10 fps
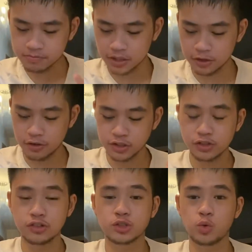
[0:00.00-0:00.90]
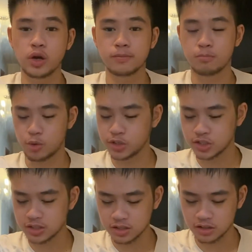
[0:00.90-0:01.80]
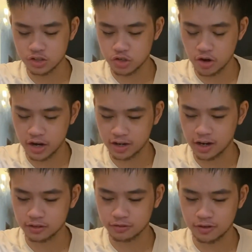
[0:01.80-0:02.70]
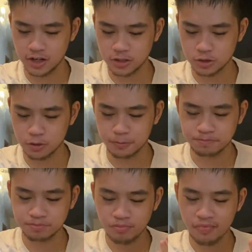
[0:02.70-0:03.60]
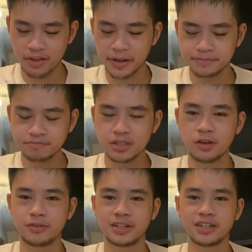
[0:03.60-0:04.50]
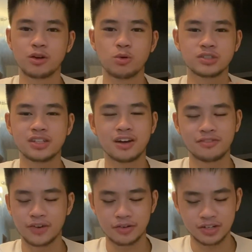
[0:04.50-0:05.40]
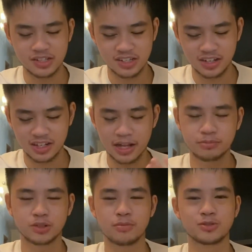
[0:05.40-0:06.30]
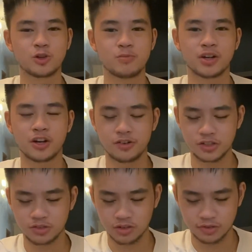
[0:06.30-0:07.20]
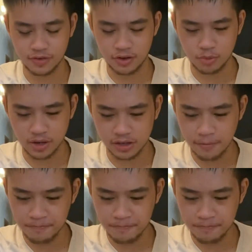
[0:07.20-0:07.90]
And the rice here is quite moist. It's not the dry kind of rice, so it really goes down very easily. It helps to absorb the curry sauce very well.